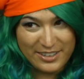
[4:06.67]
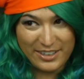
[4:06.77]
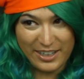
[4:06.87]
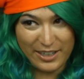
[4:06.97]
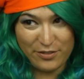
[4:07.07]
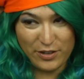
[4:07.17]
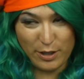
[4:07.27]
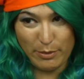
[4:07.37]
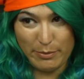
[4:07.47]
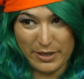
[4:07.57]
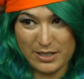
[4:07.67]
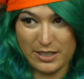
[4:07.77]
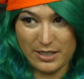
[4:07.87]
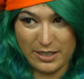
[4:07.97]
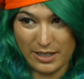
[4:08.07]
I gotta figure out my
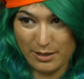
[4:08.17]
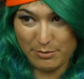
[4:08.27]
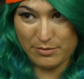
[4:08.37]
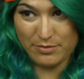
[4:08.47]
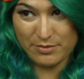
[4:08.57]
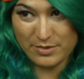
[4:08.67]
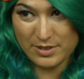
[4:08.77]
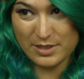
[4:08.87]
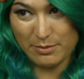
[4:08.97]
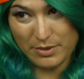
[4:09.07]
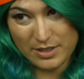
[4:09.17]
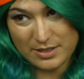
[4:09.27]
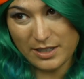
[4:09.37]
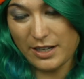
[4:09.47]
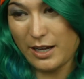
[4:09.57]
bandana game. Something's
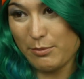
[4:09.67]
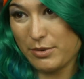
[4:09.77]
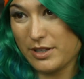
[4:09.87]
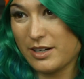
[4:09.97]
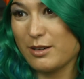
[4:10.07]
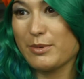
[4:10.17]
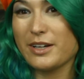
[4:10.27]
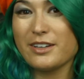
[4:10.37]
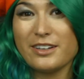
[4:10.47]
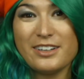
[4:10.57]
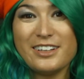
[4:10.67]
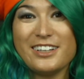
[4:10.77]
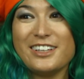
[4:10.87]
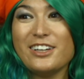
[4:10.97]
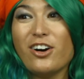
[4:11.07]
gonna happen there, but
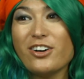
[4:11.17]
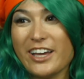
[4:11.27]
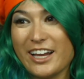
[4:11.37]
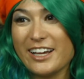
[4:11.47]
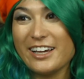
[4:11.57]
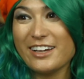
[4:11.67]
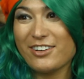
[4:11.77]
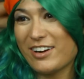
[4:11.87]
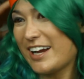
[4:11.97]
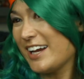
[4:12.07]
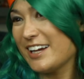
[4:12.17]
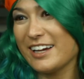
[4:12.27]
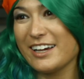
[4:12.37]
y'all get it, right?